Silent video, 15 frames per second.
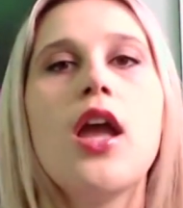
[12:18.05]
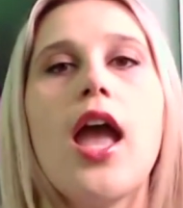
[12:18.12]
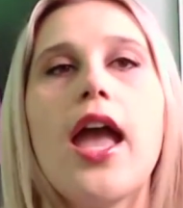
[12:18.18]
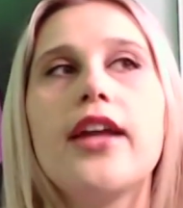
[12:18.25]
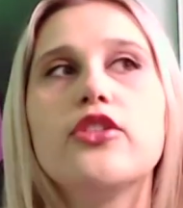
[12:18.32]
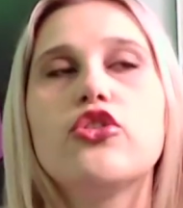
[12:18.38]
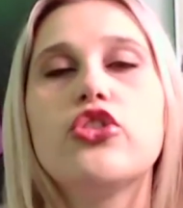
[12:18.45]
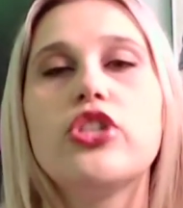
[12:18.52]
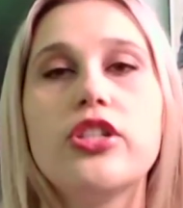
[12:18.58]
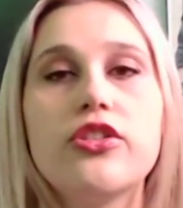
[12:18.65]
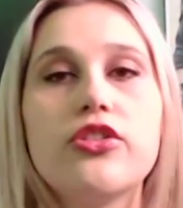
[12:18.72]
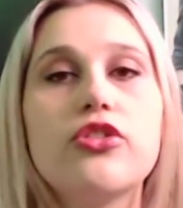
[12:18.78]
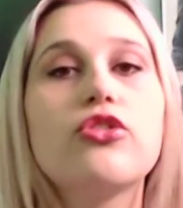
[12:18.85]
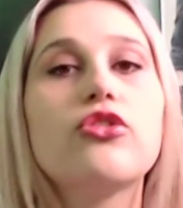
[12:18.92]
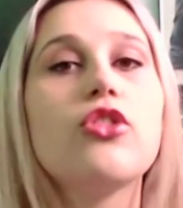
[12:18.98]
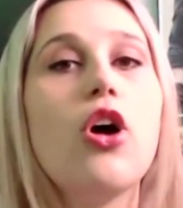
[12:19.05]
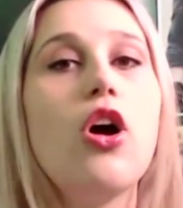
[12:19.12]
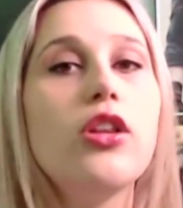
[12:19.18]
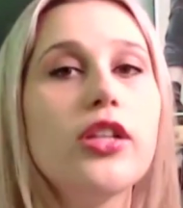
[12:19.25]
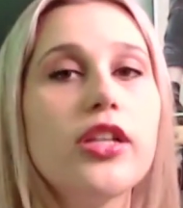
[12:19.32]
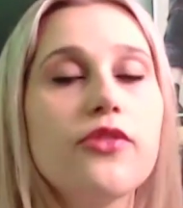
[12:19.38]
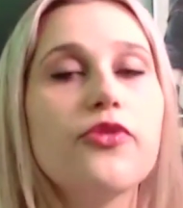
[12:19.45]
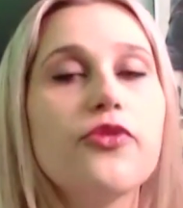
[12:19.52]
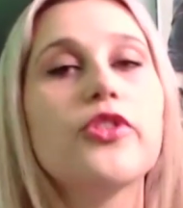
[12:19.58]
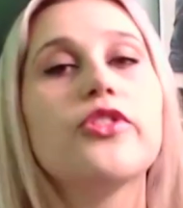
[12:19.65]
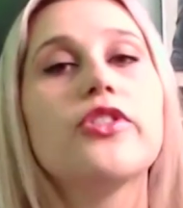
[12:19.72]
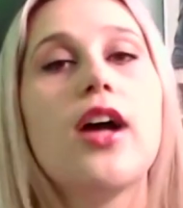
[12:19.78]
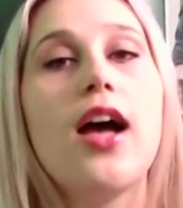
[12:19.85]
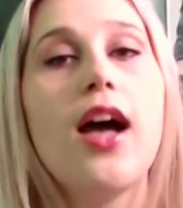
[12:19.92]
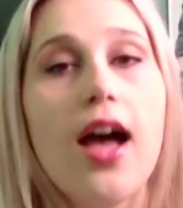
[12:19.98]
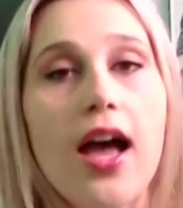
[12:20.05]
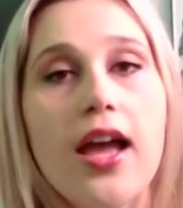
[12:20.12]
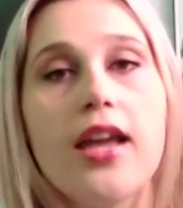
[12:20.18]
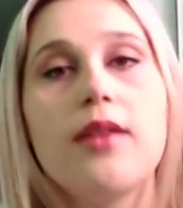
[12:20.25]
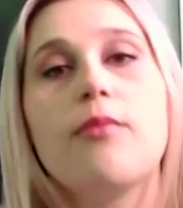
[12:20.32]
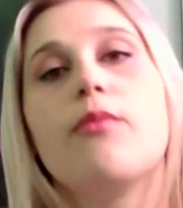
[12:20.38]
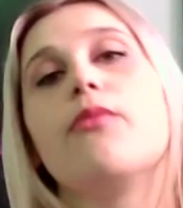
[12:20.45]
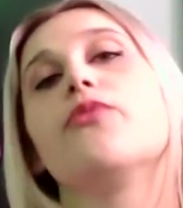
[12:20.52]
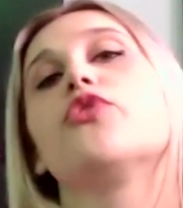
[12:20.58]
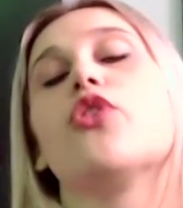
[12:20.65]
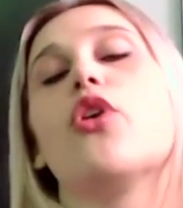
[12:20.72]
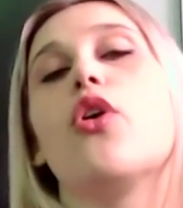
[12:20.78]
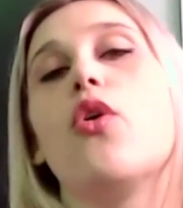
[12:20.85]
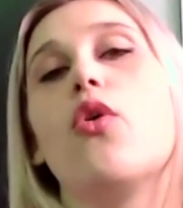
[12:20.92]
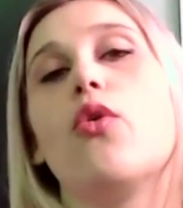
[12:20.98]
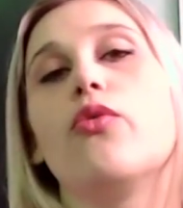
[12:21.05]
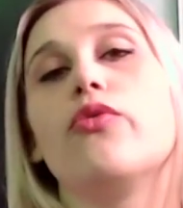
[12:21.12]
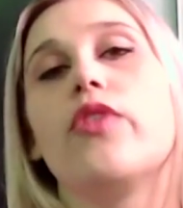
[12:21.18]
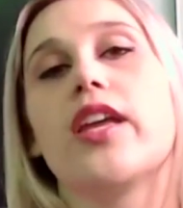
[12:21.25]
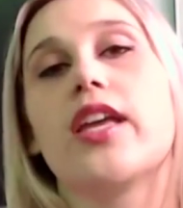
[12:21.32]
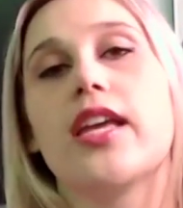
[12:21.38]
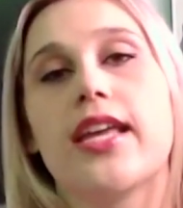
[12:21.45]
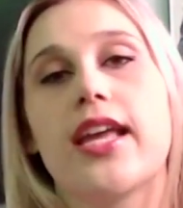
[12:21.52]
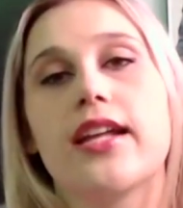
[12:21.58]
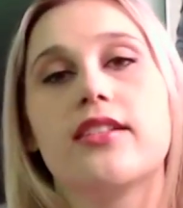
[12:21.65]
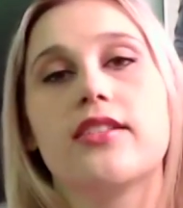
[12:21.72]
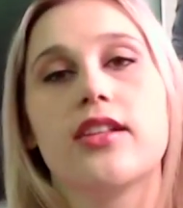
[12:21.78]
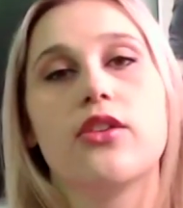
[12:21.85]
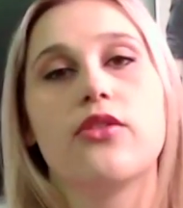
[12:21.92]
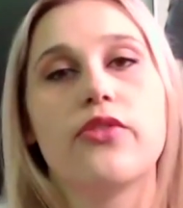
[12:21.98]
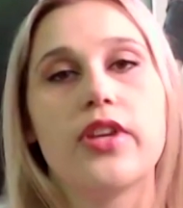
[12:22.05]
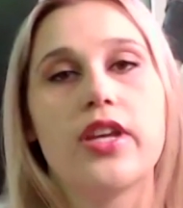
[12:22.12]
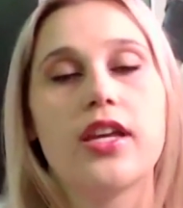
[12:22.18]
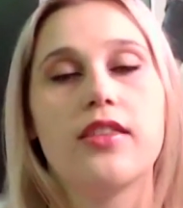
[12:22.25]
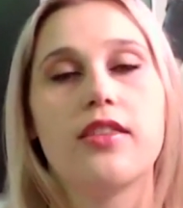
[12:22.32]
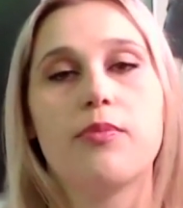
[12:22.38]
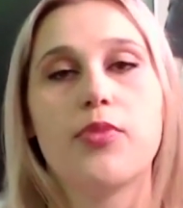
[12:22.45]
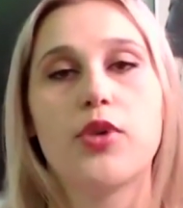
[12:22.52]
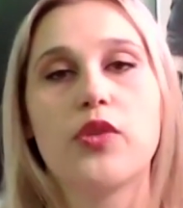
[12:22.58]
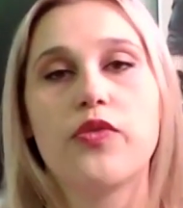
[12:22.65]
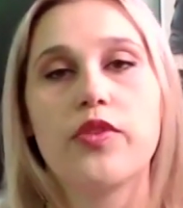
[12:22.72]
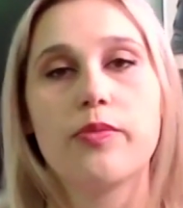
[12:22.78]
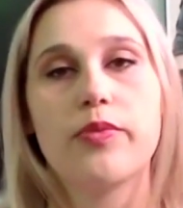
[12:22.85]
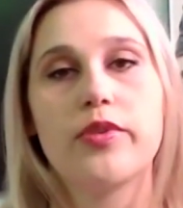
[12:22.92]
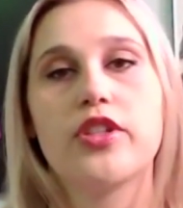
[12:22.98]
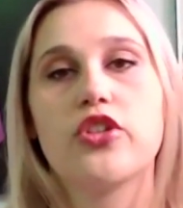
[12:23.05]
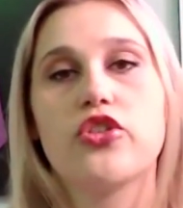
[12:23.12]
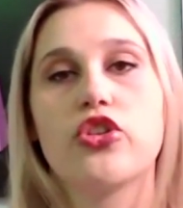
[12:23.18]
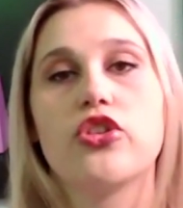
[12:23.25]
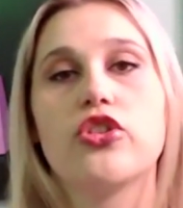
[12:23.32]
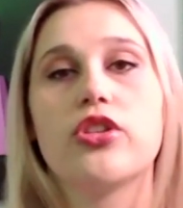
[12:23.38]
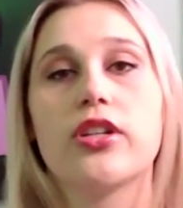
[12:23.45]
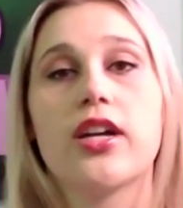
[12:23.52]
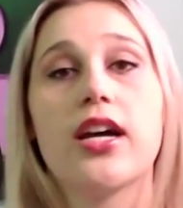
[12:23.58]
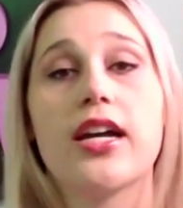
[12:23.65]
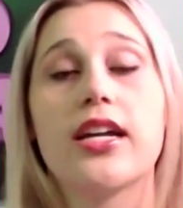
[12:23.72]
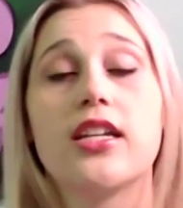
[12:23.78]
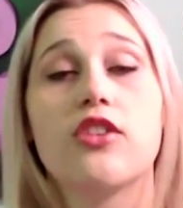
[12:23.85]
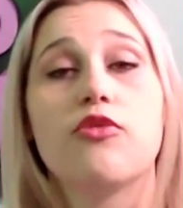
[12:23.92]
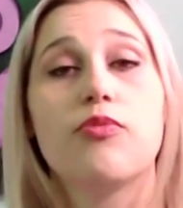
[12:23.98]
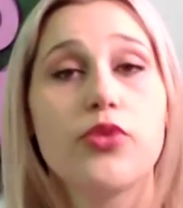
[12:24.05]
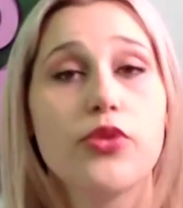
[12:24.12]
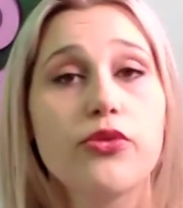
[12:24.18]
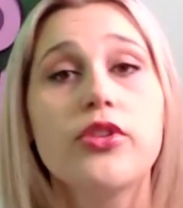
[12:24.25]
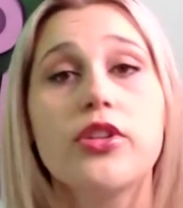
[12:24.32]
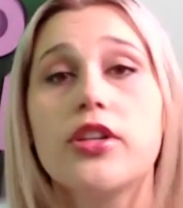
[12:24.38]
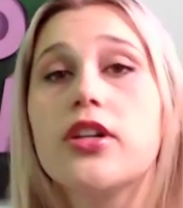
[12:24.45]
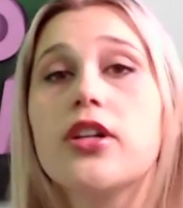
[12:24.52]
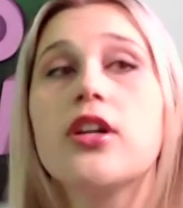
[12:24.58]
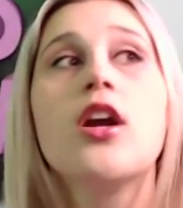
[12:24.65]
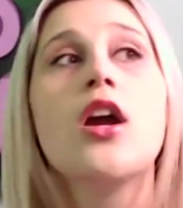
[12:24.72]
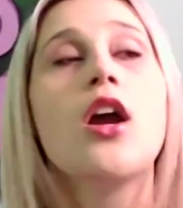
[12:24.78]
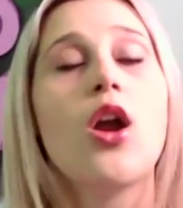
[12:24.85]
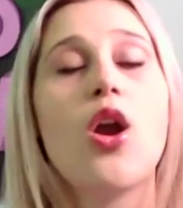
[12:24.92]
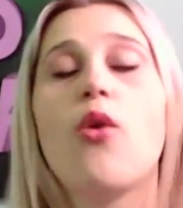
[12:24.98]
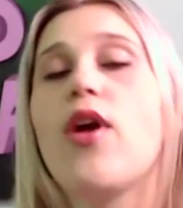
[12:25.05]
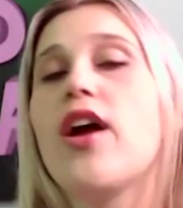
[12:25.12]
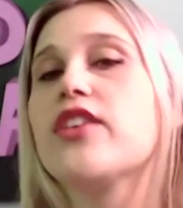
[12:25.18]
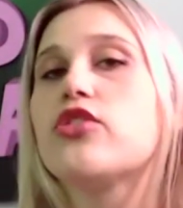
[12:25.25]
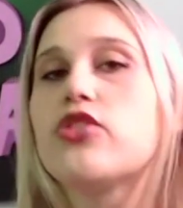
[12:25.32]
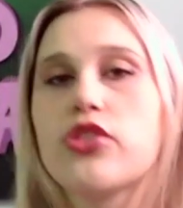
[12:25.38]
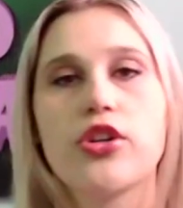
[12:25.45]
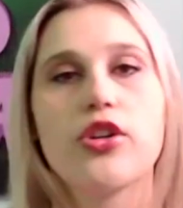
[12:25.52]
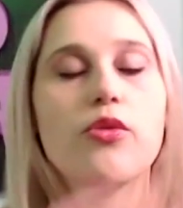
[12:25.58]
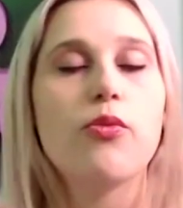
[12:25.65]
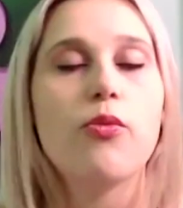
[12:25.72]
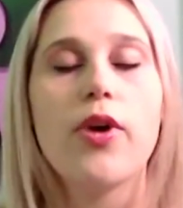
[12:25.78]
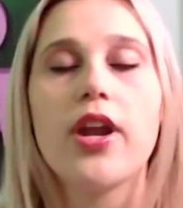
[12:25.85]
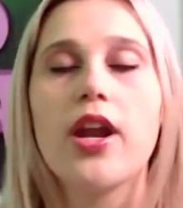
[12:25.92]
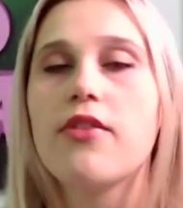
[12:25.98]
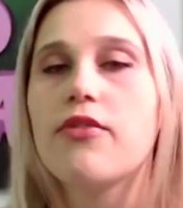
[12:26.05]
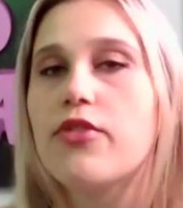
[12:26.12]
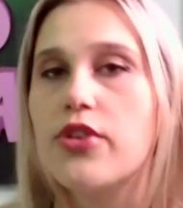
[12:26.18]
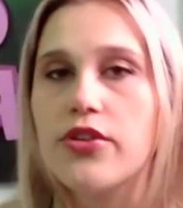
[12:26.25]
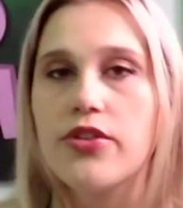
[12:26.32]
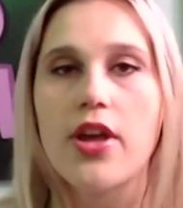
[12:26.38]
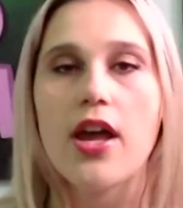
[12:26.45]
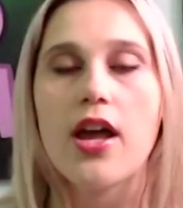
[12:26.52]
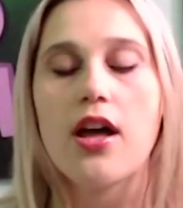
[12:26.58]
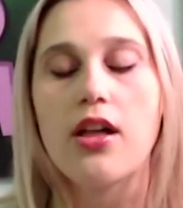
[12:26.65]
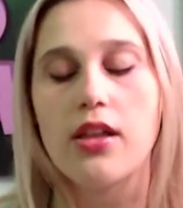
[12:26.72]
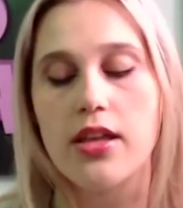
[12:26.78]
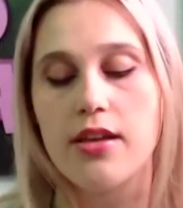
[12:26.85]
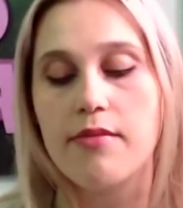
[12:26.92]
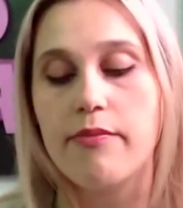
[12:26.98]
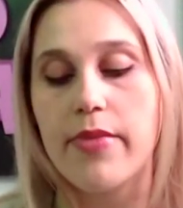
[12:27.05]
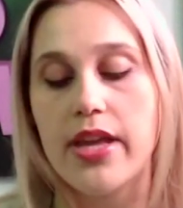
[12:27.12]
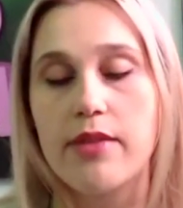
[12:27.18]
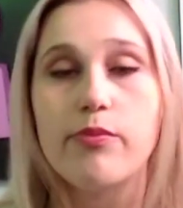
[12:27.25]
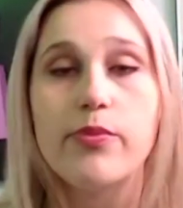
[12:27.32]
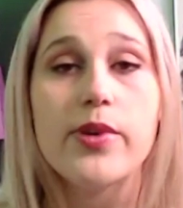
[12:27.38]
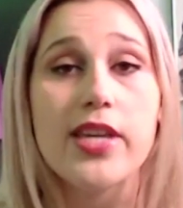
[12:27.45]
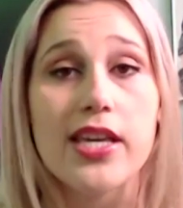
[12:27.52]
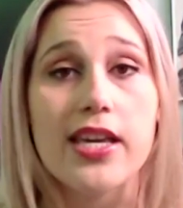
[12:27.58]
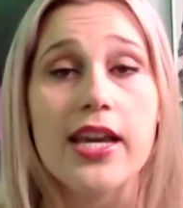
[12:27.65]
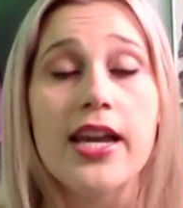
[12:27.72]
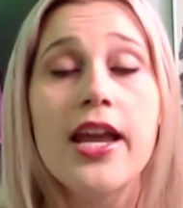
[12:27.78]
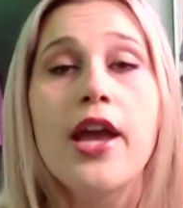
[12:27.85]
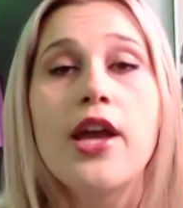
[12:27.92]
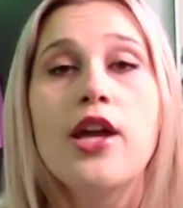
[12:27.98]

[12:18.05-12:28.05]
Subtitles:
And she's stalling for time so they can get Sylvie in the perfect position to kind of prune her, arrest her, whatever the hell it may be.